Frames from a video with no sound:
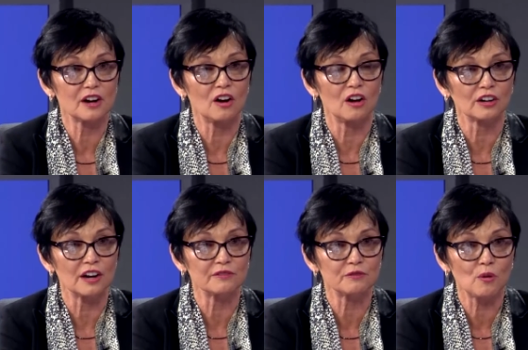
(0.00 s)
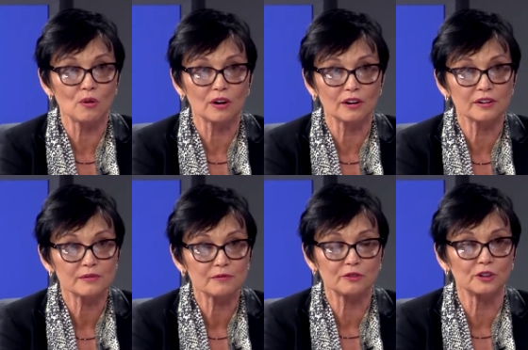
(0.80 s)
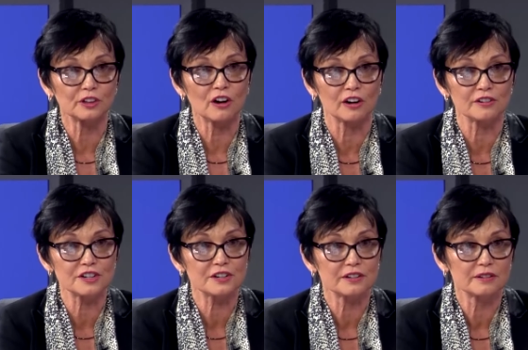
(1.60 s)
all on four, full arch.